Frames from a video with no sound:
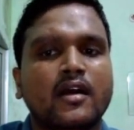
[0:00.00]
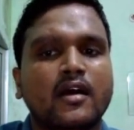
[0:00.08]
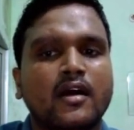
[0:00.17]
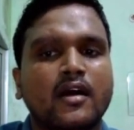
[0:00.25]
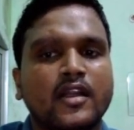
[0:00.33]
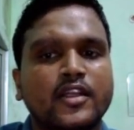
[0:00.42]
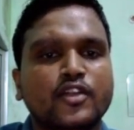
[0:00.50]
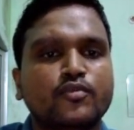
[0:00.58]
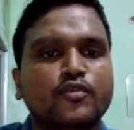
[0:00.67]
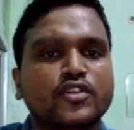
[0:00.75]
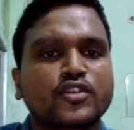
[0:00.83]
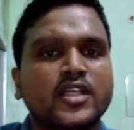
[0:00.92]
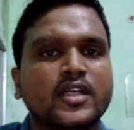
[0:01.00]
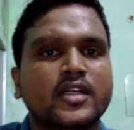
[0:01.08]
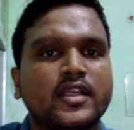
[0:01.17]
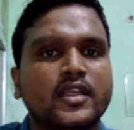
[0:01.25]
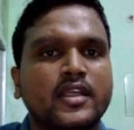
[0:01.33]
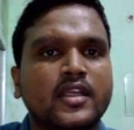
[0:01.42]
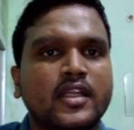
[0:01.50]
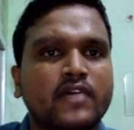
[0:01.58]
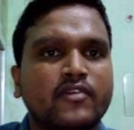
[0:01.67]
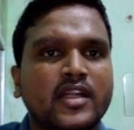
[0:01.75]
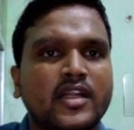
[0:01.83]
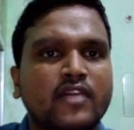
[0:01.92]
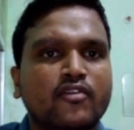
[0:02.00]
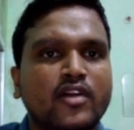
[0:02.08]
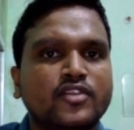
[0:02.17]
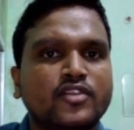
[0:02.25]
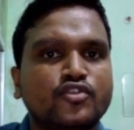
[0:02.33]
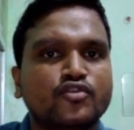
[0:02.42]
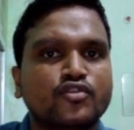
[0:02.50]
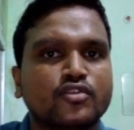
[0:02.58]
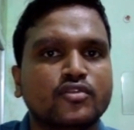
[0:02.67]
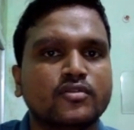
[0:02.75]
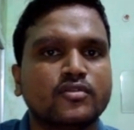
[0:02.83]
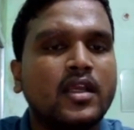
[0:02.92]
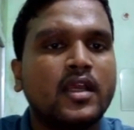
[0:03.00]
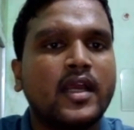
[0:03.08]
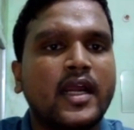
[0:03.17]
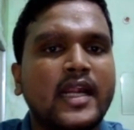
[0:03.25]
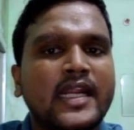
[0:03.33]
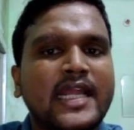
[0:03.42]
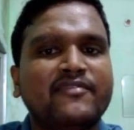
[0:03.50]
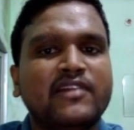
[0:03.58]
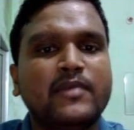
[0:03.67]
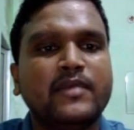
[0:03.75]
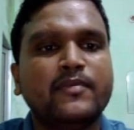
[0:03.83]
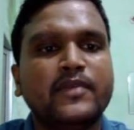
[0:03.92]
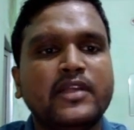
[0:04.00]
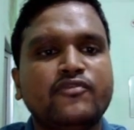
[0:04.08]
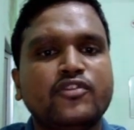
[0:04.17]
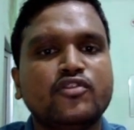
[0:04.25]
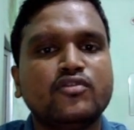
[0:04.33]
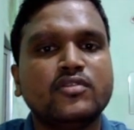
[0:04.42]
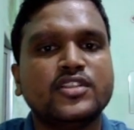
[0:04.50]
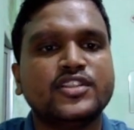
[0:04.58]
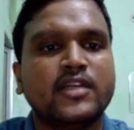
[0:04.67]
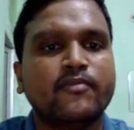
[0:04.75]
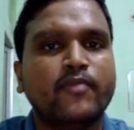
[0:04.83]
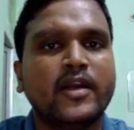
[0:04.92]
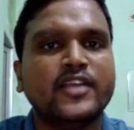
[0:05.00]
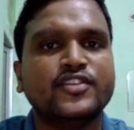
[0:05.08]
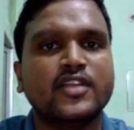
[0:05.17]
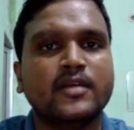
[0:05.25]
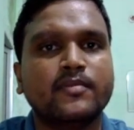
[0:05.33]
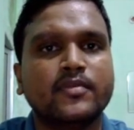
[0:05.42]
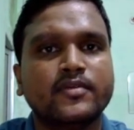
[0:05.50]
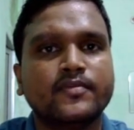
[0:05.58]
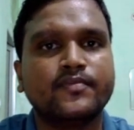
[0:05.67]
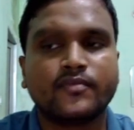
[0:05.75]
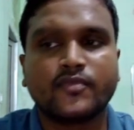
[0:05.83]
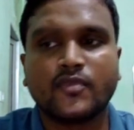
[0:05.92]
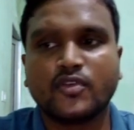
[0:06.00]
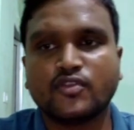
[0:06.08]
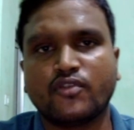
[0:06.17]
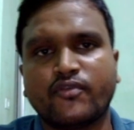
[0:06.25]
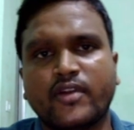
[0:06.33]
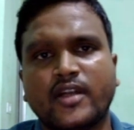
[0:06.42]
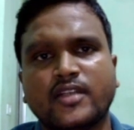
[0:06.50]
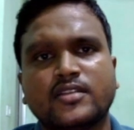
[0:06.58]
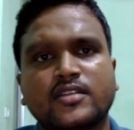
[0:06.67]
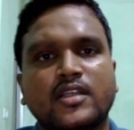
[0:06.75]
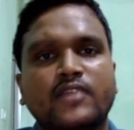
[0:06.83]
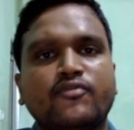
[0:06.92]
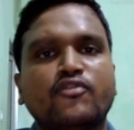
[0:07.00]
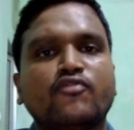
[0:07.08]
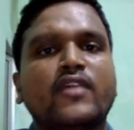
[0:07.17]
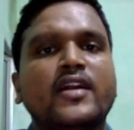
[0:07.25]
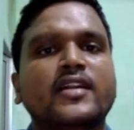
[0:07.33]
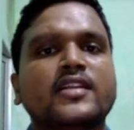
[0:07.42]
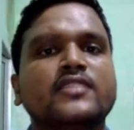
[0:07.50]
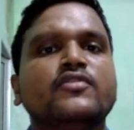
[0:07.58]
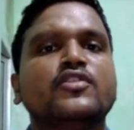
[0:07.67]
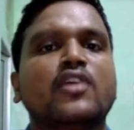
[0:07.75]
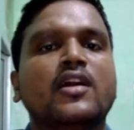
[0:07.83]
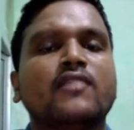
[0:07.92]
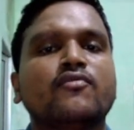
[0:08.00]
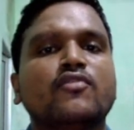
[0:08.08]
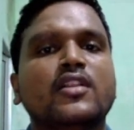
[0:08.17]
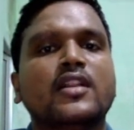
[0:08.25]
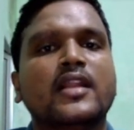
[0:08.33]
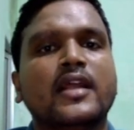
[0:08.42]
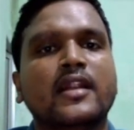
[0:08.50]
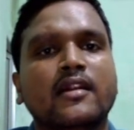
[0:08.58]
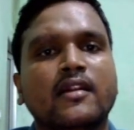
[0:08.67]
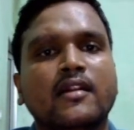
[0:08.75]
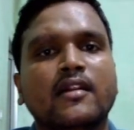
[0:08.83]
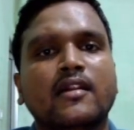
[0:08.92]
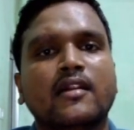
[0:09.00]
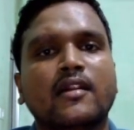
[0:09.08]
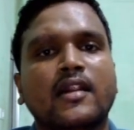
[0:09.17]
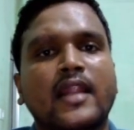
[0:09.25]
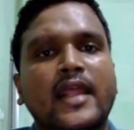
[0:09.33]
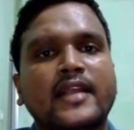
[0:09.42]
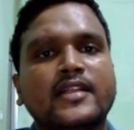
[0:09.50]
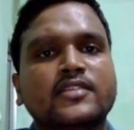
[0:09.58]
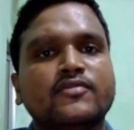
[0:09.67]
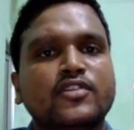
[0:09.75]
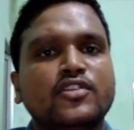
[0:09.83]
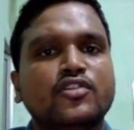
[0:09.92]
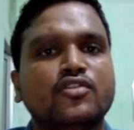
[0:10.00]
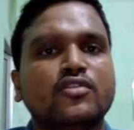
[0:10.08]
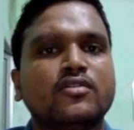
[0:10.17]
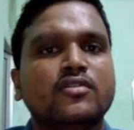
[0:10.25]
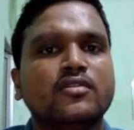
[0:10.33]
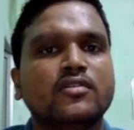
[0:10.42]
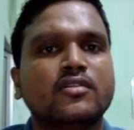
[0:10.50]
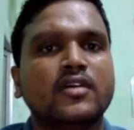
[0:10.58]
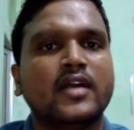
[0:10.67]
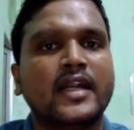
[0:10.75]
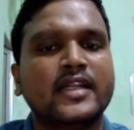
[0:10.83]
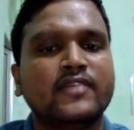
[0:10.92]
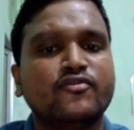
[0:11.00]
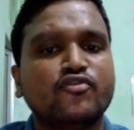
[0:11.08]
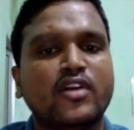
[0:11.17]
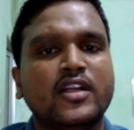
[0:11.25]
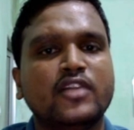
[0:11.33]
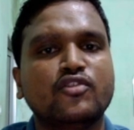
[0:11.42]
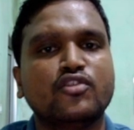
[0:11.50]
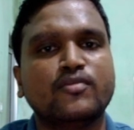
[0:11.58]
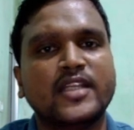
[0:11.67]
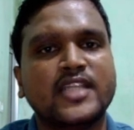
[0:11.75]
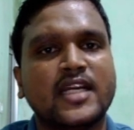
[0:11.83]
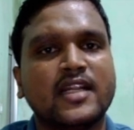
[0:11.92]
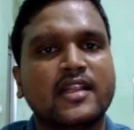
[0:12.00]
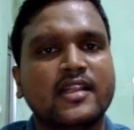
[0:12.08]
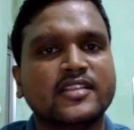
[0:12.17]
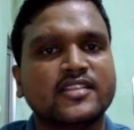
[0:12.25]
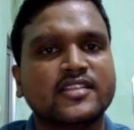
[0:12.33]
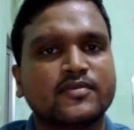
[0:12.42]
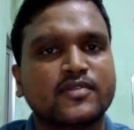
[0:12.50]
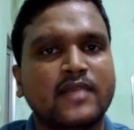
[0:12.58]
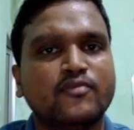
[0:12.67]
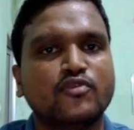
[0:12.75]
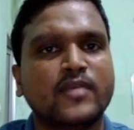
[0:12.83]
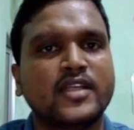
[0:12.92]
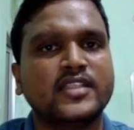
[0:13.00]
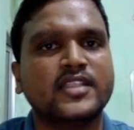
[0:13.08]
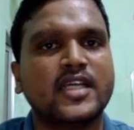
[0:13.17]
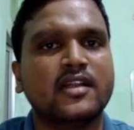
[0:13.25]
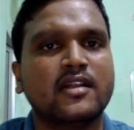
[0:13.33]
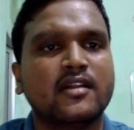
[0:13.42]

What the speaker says: a new project in our Android Studio, and I will be brief you step by step. So friends, if you find this video helpful, then like this video, and if you are new to my channel, then subscribe to my channel,